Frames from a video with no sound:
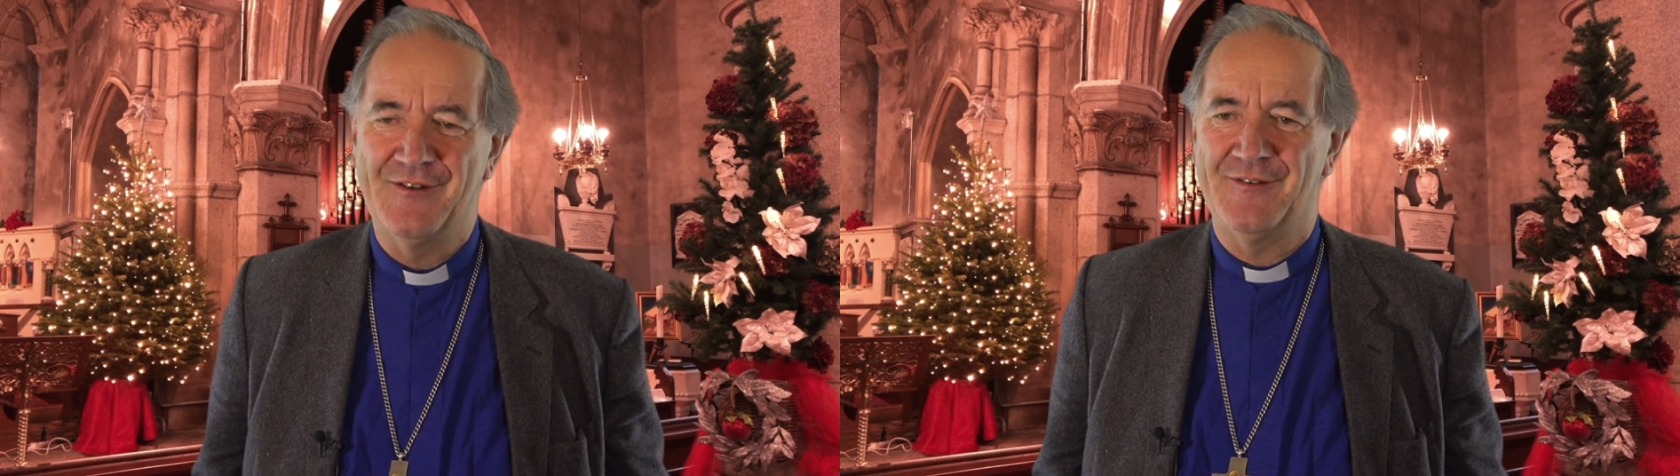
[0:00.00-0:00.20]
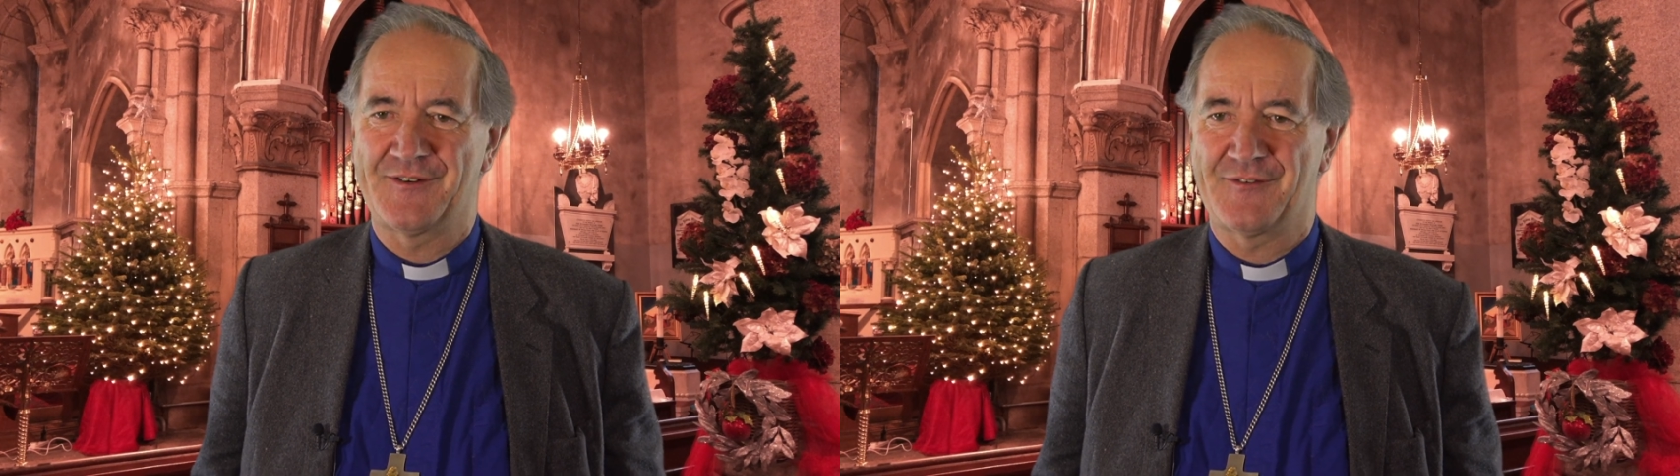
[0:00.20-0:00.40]

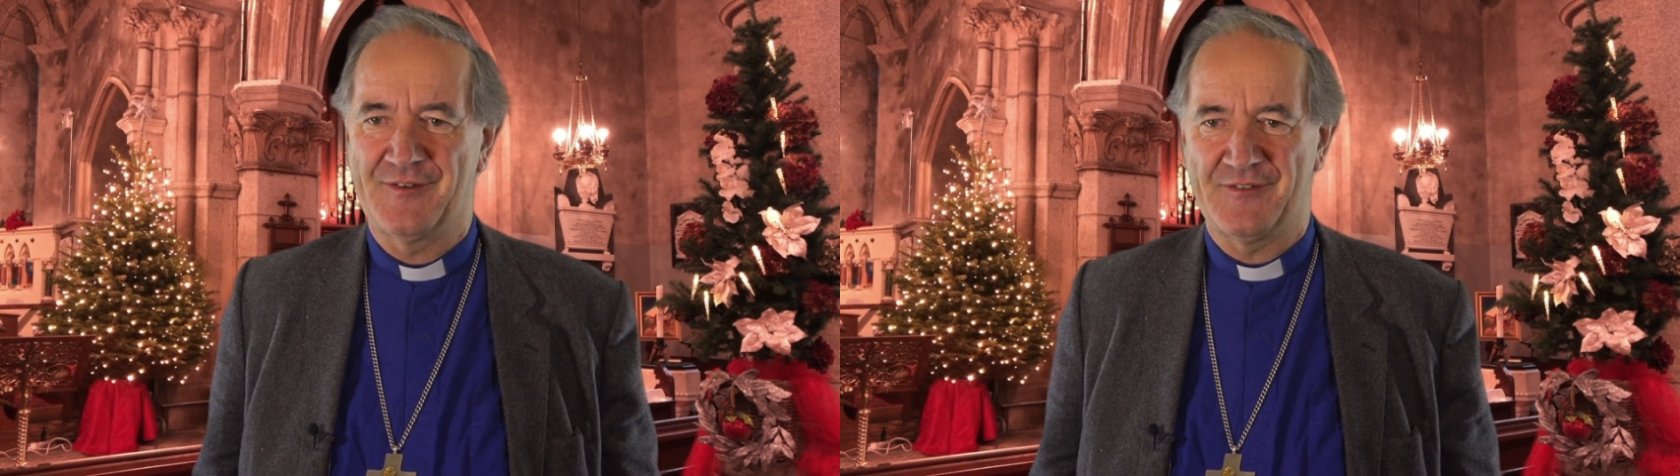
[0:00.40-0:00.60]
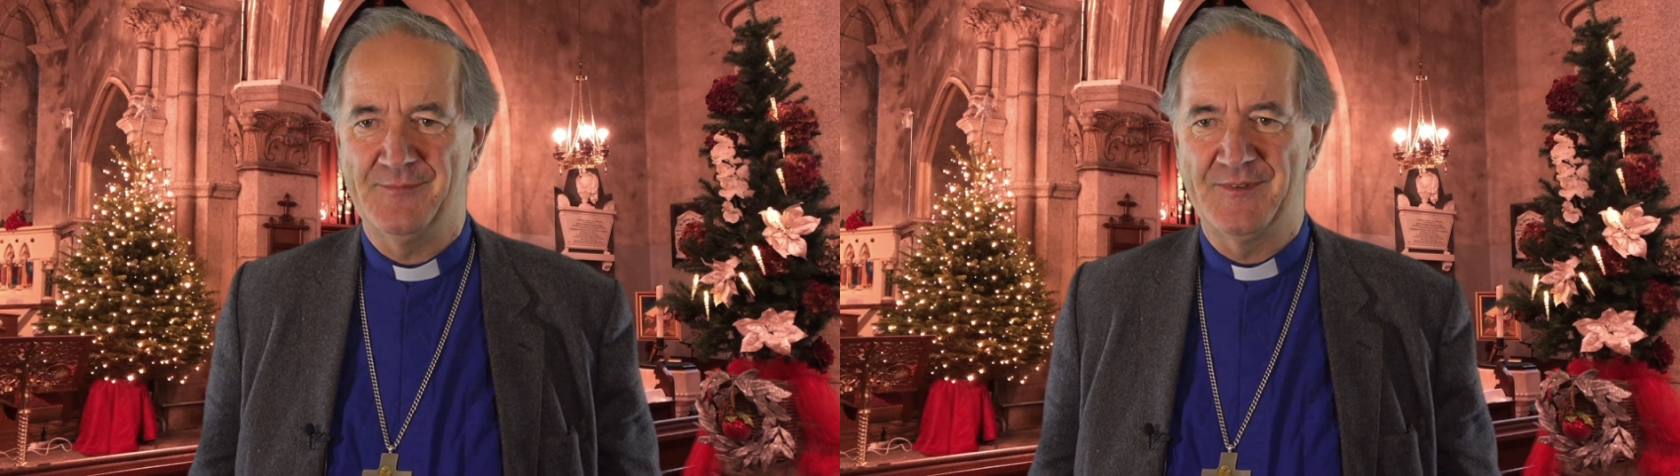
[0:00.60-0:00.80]
what
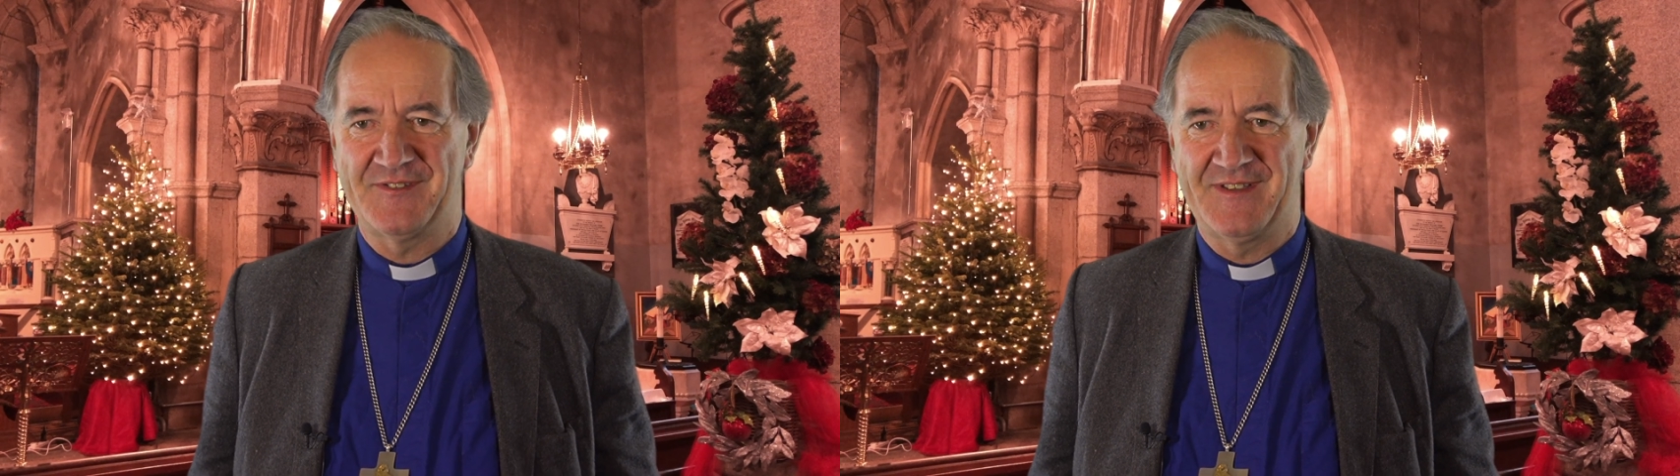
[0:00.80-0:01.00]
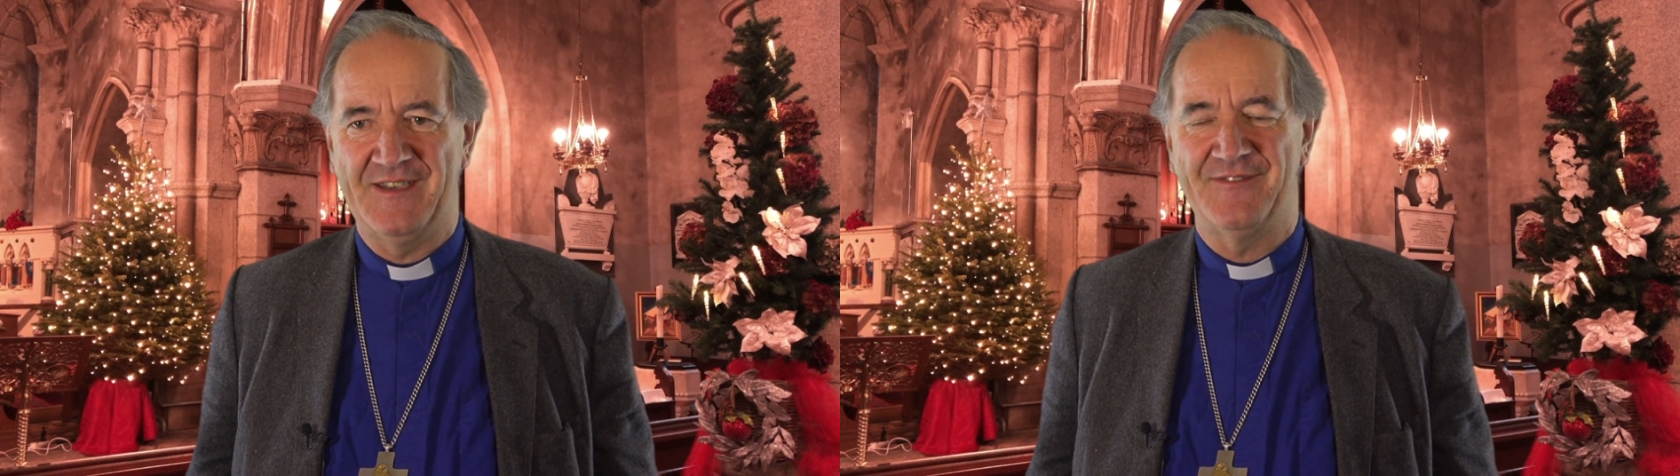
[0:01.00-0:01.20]
Christmas
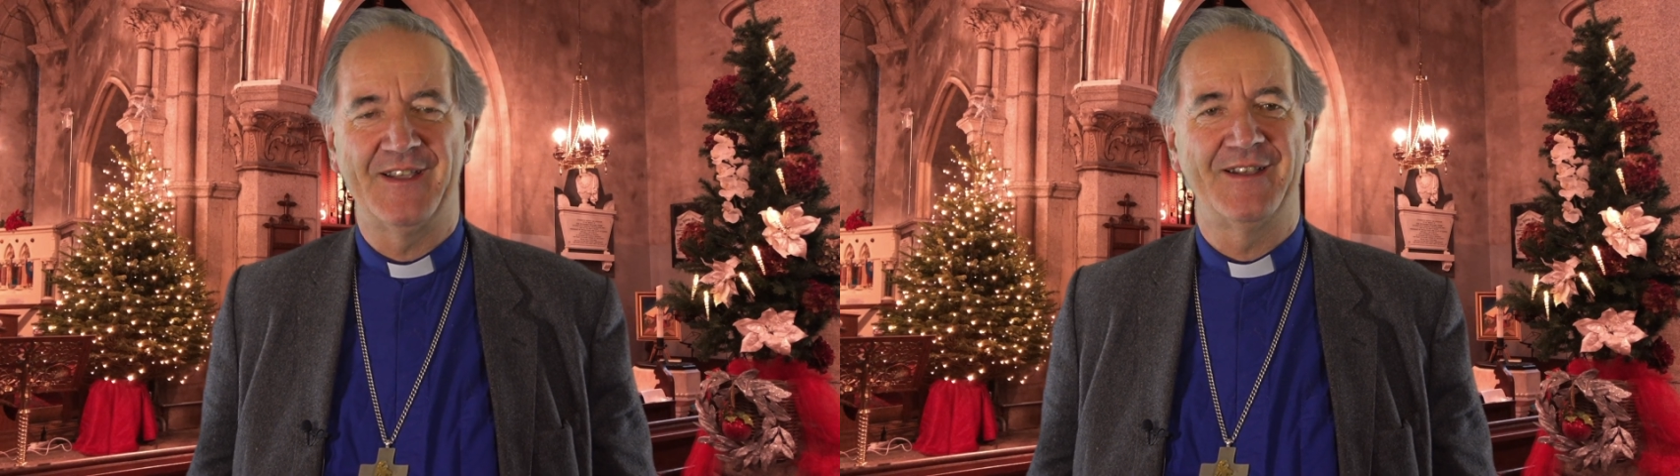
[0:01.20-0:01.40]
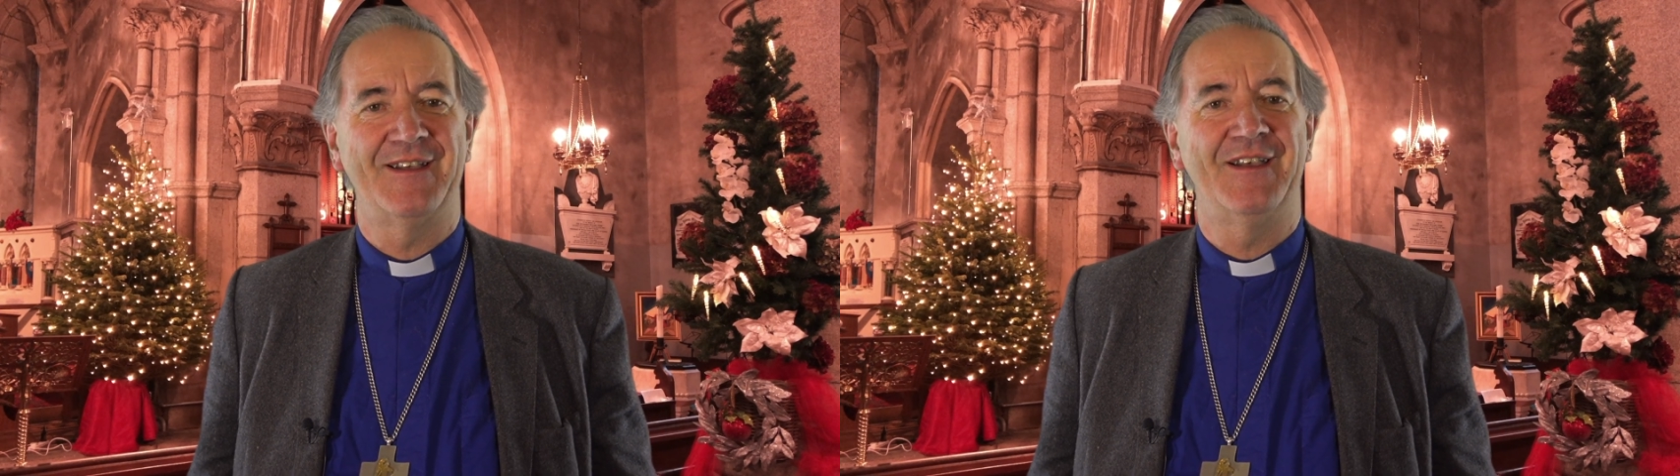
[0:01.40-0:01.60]

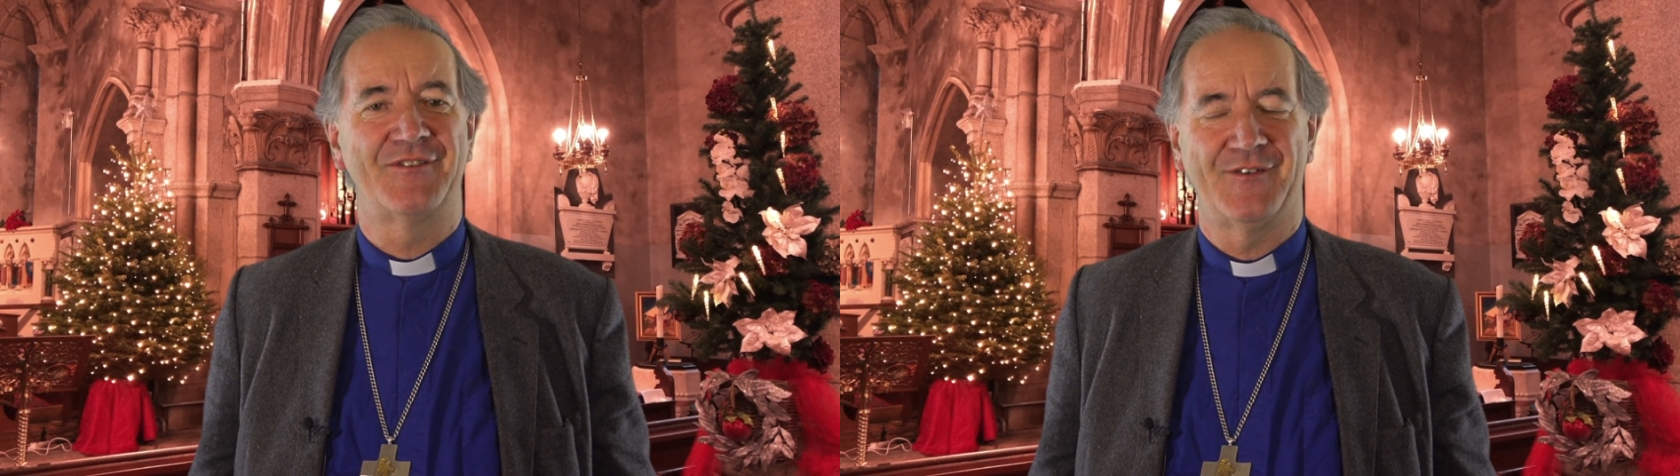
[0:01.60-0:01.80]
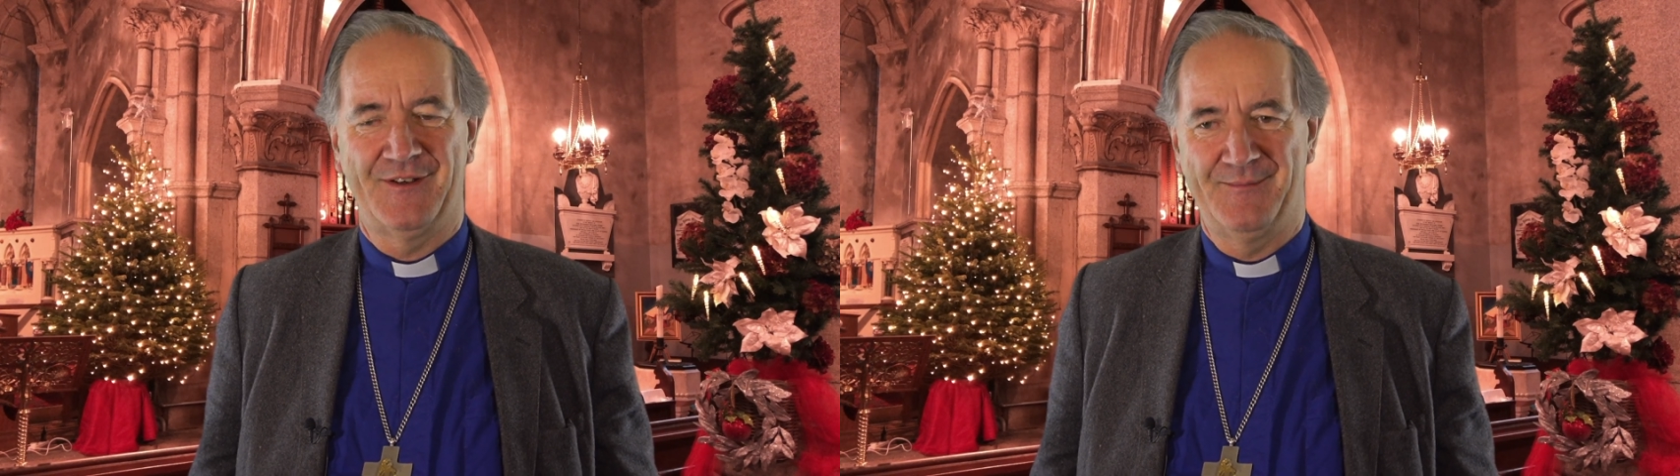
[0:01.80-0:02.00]
giving is
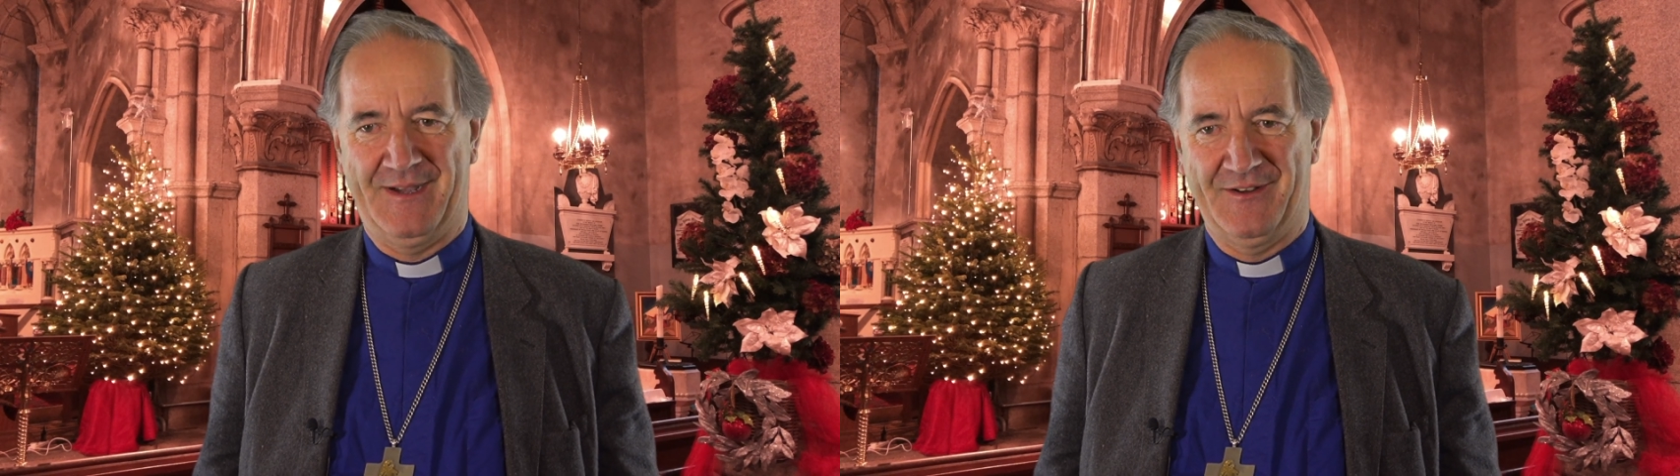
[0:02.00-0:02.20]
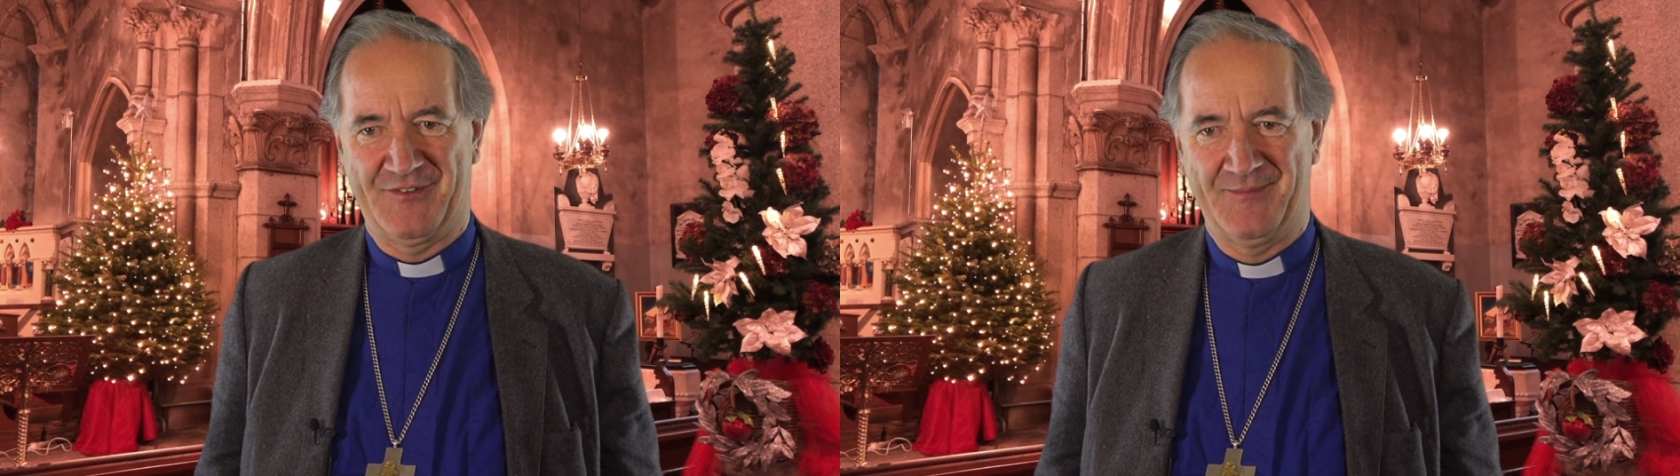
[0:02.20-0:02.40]
all
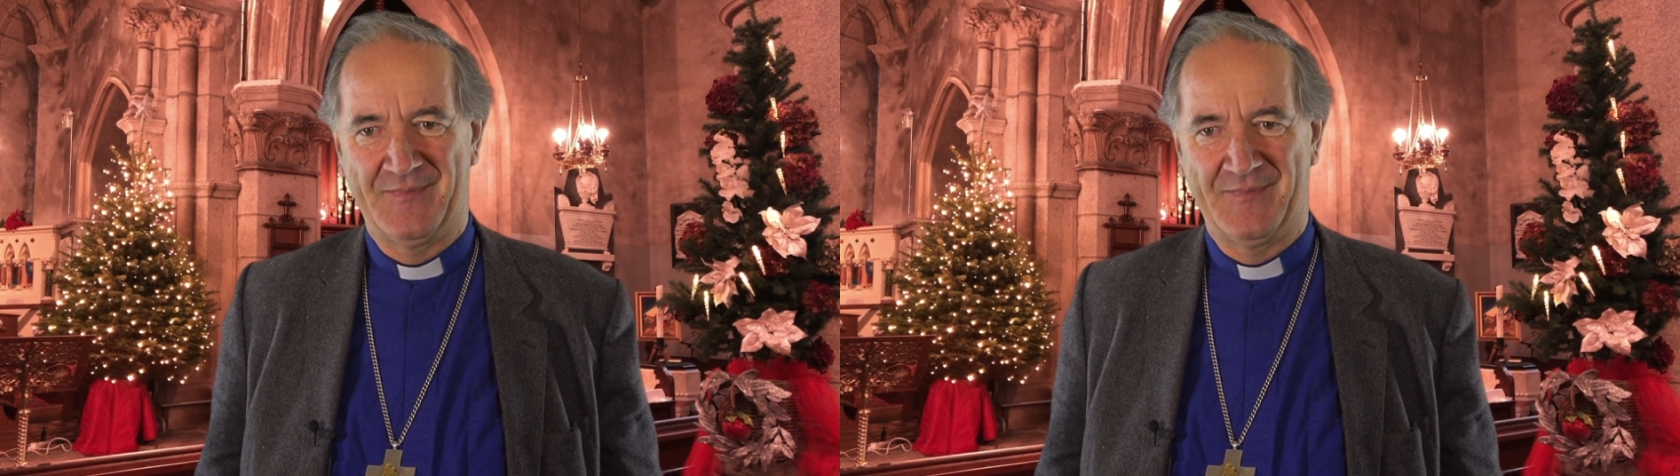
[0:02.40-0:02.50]
about.